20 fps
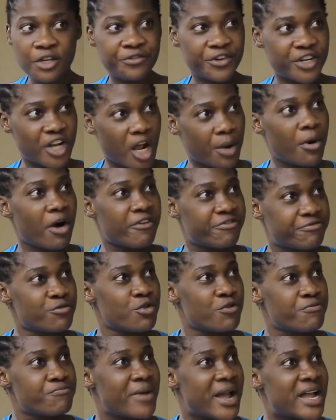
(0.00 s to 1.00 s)
Freedom of
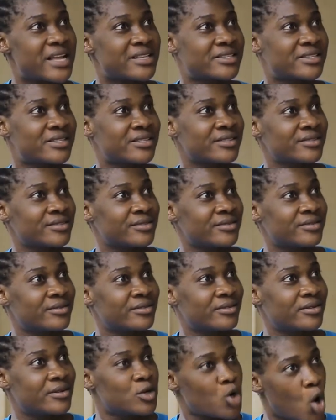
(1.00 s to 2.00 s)
movement,
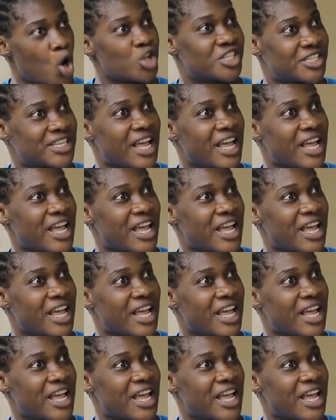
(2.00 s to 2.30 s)
road